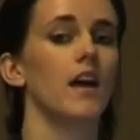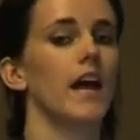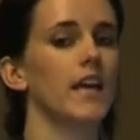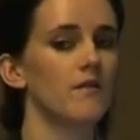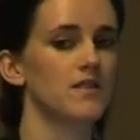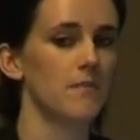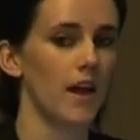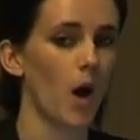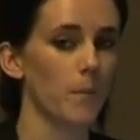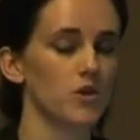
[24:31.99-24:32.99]
It gives them
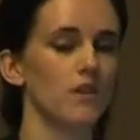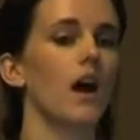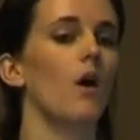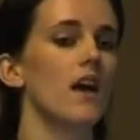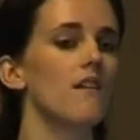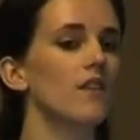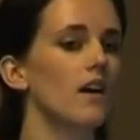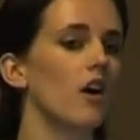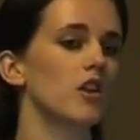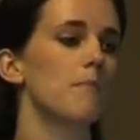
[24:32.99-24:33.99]
that option. However,
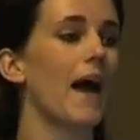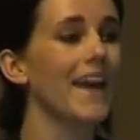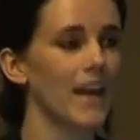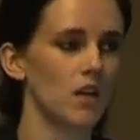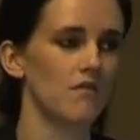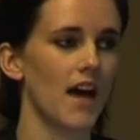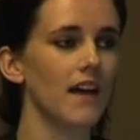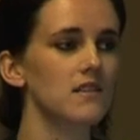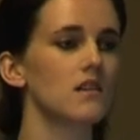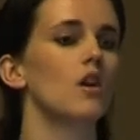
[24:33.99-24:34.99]
on the back end of
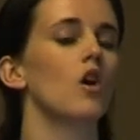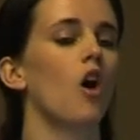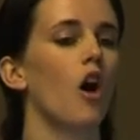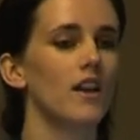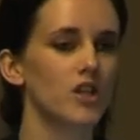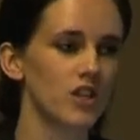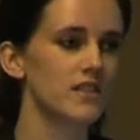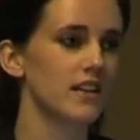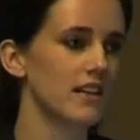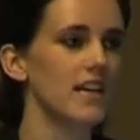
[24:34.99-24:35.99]
that,
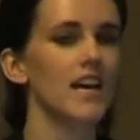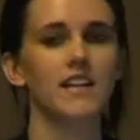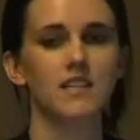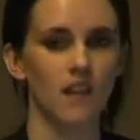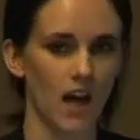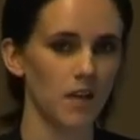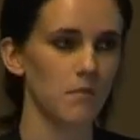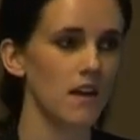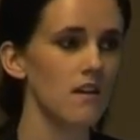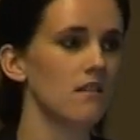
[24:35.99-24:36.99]
logistically, it's a
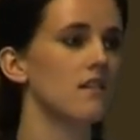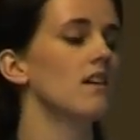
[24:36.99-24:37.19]
nightmare.